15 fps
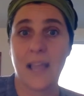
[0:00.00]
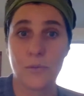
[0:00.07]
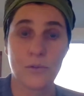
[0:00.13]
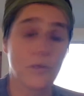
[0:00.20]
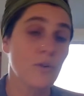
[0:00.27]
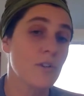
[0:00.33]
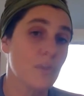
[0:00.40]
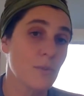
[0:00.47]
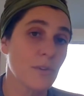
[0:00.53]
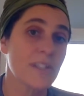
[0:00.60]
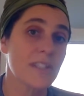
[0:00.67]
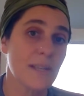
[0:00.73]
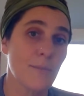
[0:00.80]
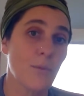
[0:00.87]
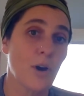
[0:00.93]
outdoors
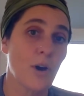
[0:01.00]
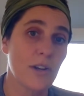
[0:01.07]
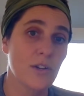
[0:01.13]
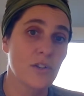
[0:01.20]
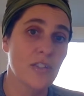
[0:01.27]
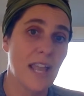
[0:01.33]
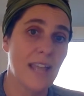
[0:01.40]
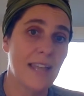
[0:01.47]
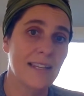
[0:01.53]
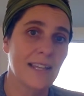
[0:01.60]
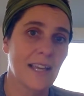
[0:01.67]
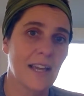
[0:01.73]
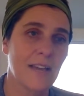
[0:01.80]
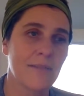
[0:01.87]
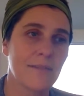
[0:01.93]
really seemed more
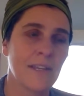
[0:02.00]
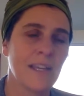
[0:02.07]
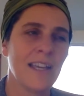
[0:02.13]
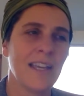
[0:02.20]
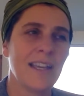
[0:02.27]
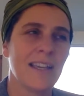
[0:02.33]
understanding of